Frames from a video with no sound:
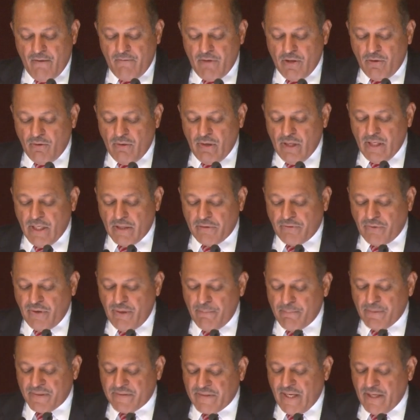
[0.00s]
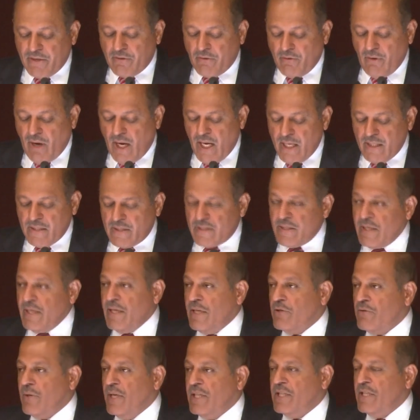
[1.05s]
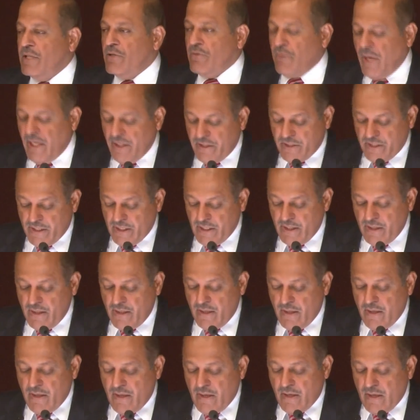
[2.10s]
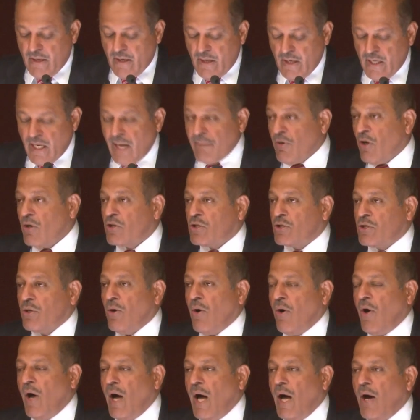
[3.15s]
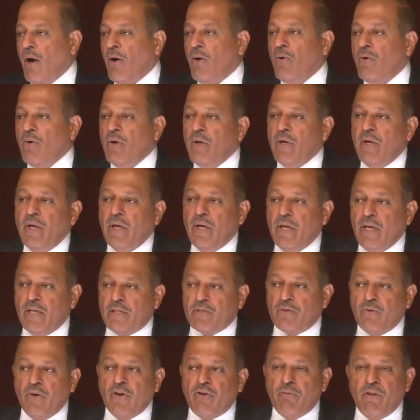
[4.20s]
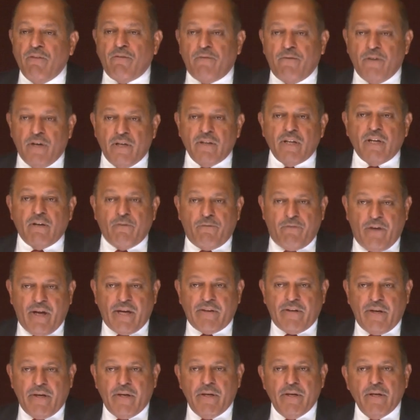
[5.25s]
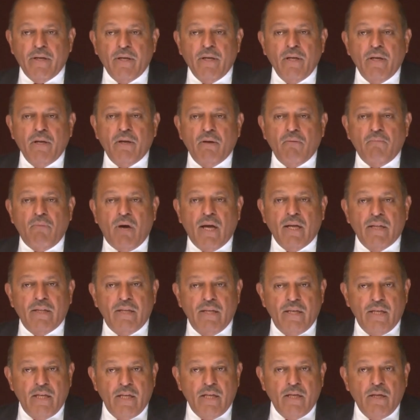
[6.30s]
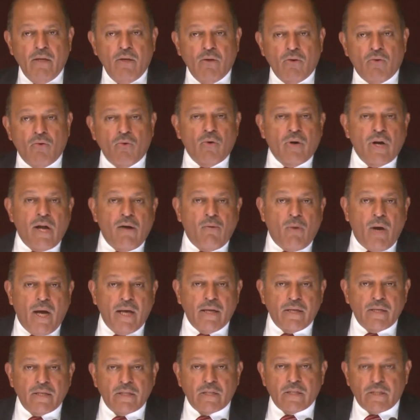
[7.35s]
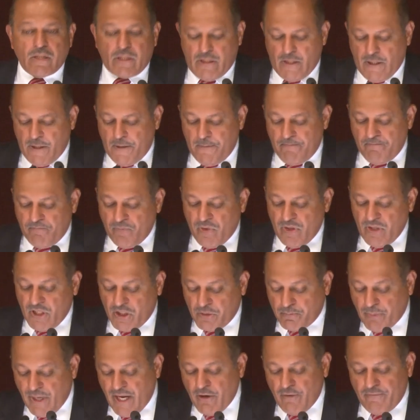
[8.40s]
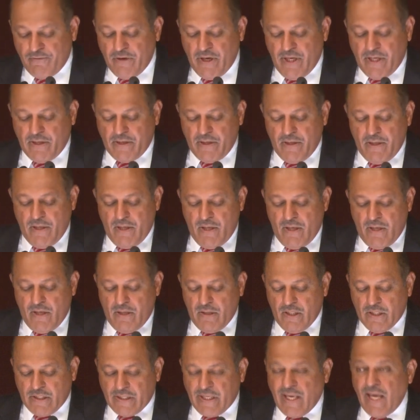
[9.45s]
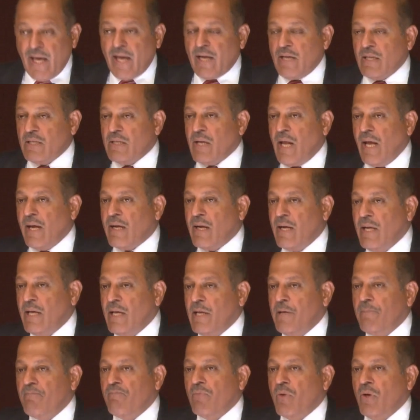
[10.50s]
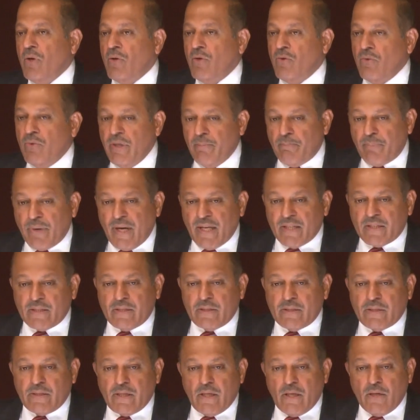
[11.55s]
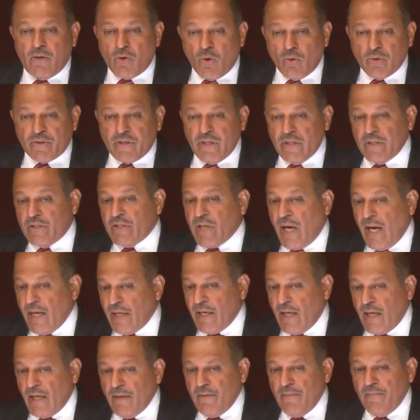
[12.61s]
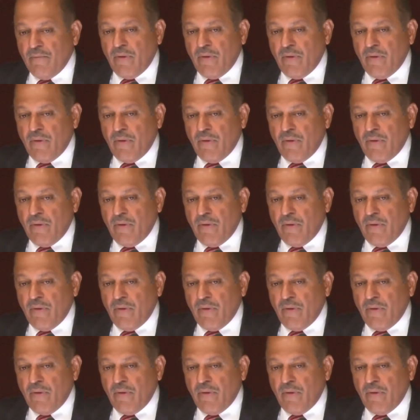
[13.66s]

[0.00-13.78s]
with only a 3% rise in 2020. And I'm not sure how it's going to be further affected by the coronavirus, the spread of it. The scare is likely to depress growth in China,